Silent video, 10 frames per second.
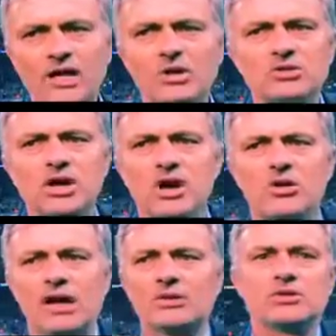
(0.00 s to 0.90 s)

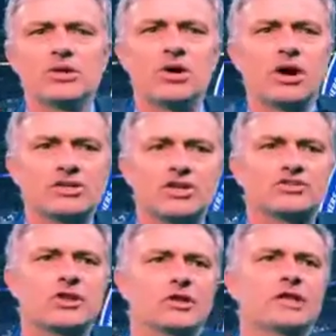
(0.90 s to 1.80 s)
I don't know. I
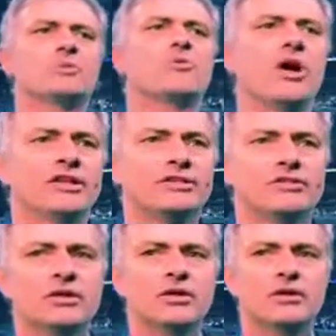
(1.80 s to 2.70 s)
just know that we won it.
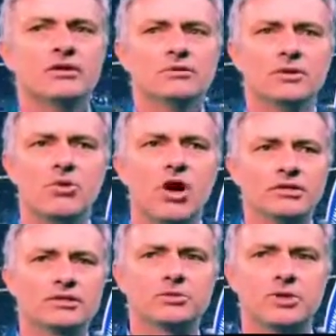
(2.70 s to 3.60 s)
We
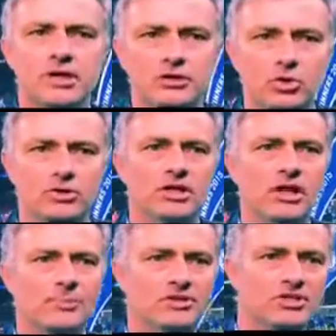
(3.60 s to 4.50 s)
won it. We took the
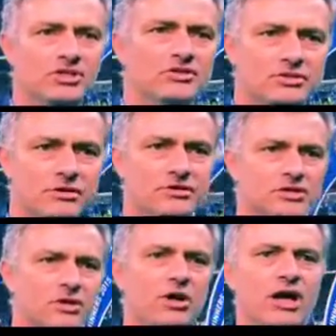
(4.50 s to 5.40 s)
competition
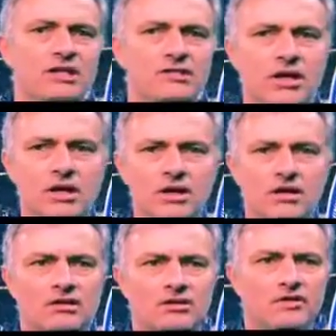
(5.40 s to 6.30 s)
seriously. We had
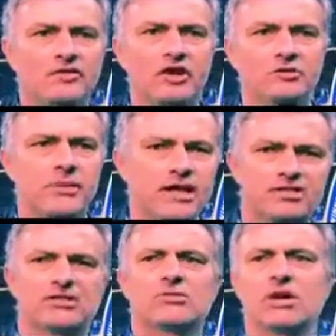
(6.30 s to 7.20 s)
difficult
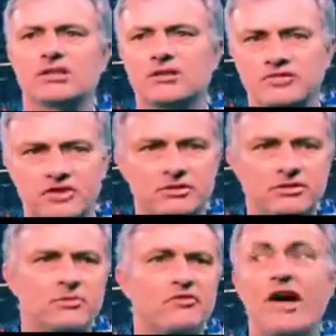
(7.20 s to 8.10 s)
matches. We had difficult
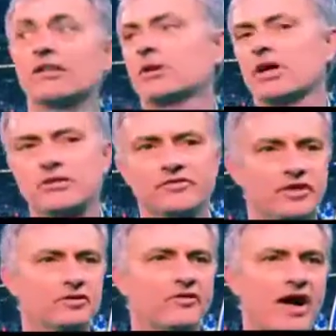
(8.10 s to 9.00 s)
semi-final. We had
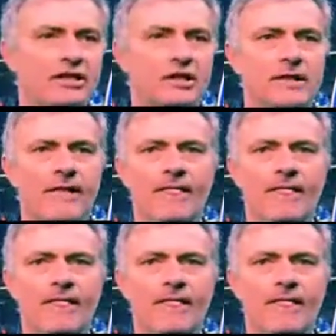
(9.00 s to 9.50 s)
difficult final.